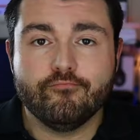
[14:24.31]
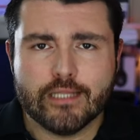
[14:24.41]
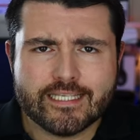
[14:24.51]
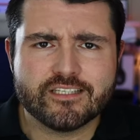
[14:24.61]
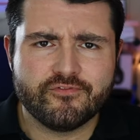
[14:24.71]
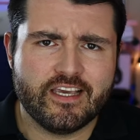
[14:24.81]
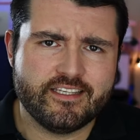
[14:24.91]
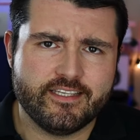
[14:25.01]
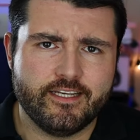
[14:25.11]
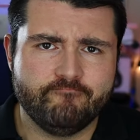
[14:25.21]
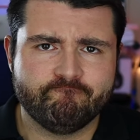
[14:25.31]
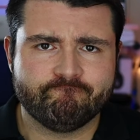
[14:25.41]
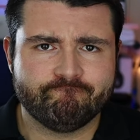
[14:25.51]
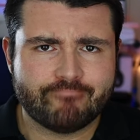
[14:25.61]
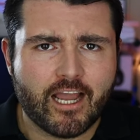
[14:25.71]
let's face it,
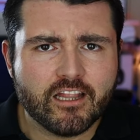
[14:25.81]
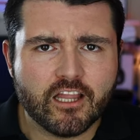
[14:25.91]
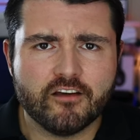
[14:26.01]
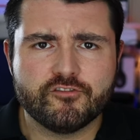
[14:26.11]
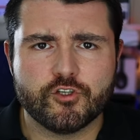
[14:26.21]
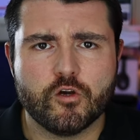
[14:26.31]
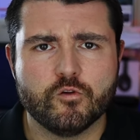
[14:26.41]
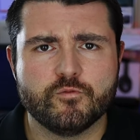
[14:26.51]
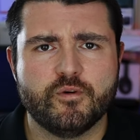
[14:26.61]
I love drones,